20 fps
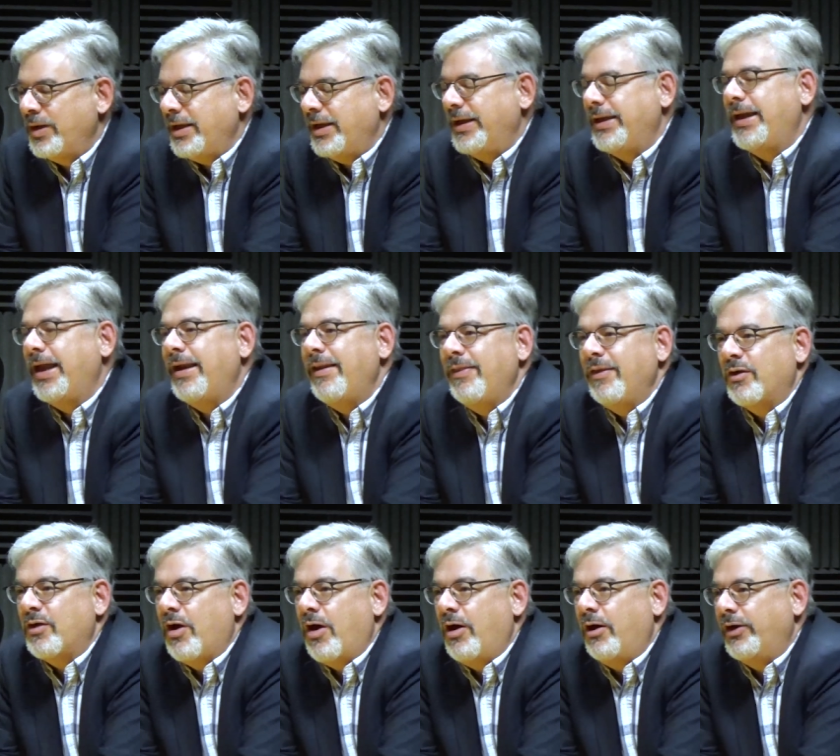You get in
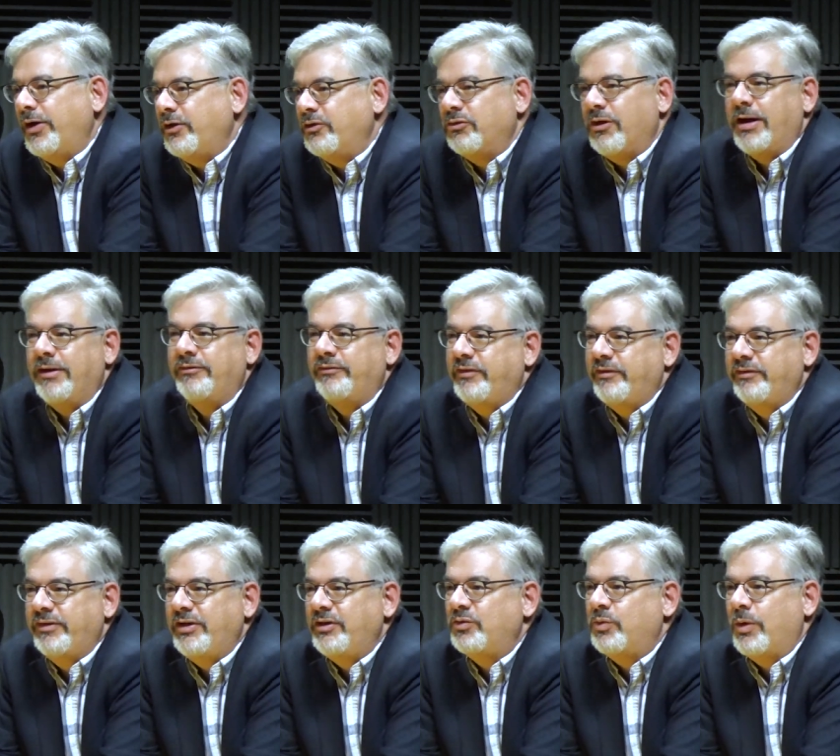the car, you drive
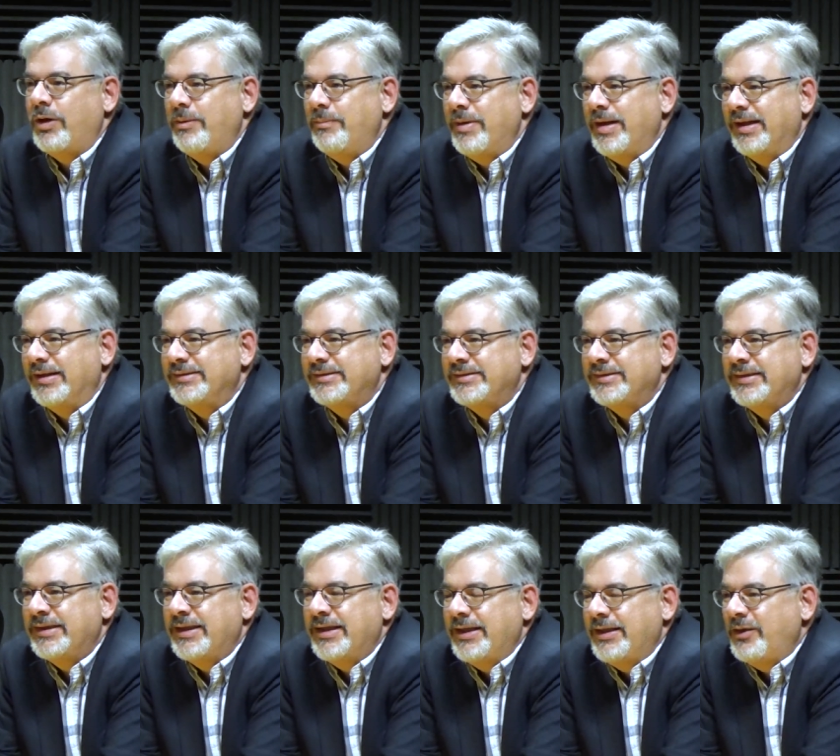15, 20 minutes,
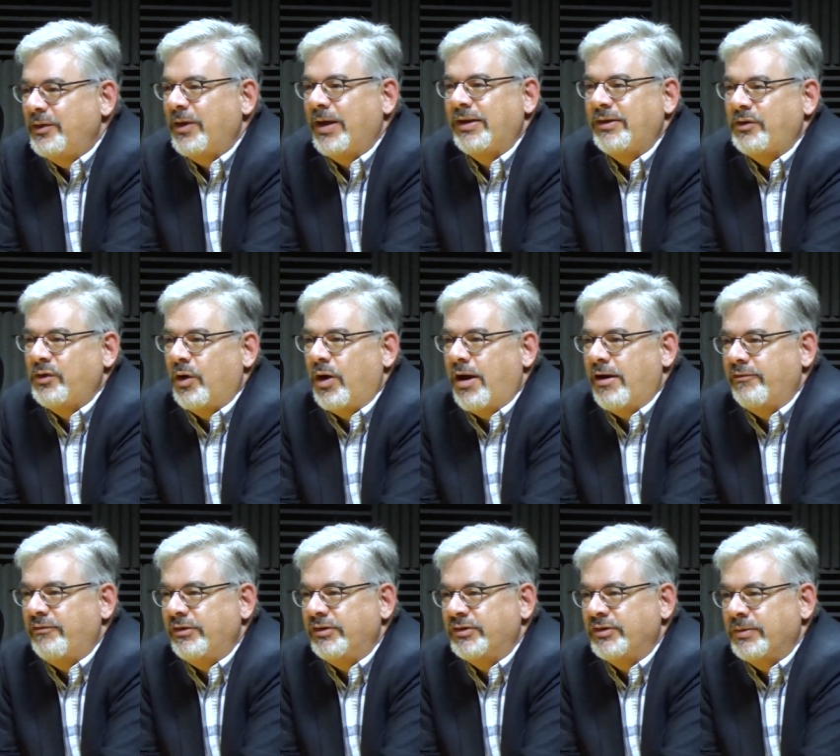mm-hmm. you're at your
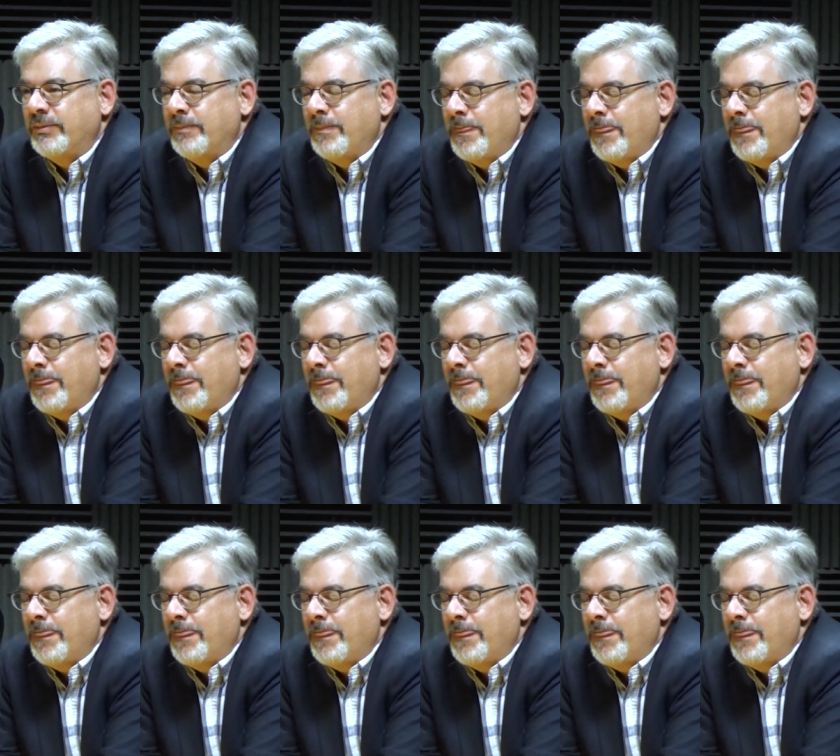office